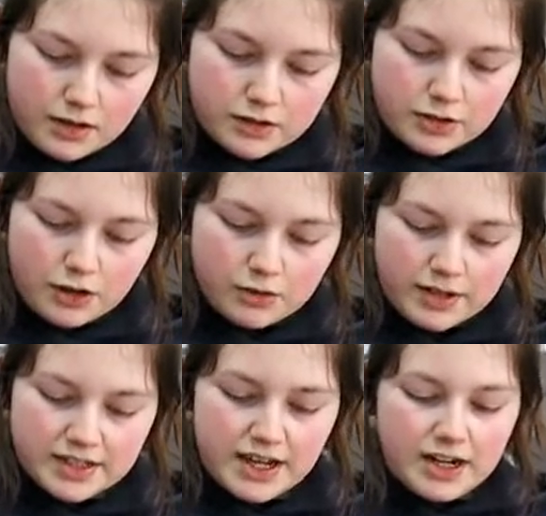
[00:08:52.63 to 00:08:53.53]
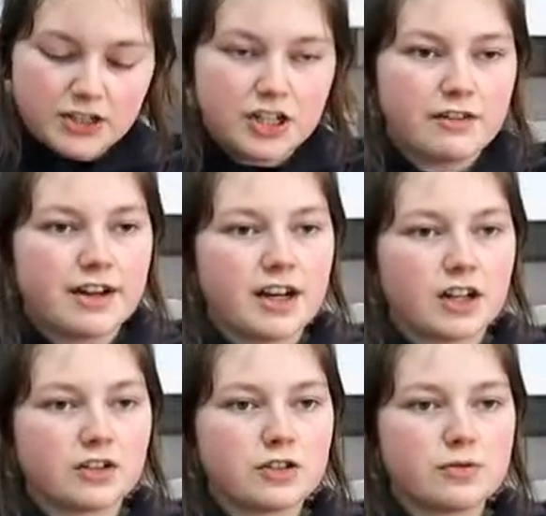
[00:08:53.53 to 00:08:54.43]
So it's kind of generated
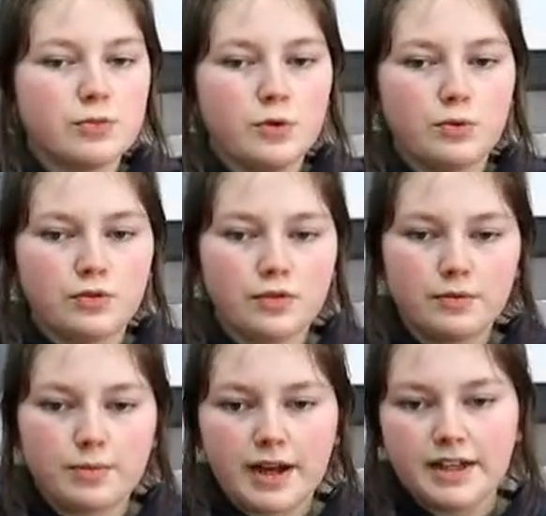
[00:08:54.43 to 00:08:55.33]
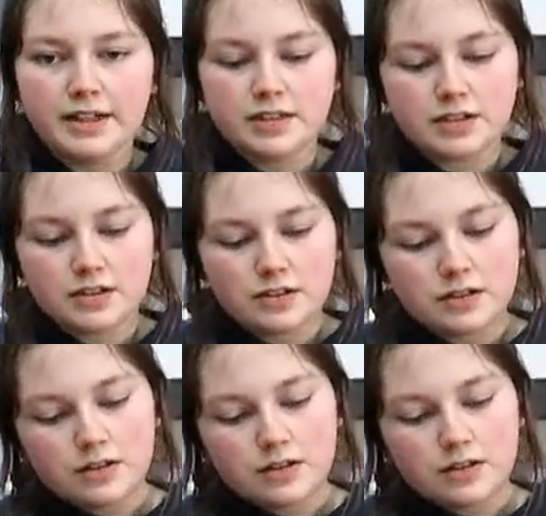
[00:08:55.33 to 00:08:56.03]
like a smooth paste.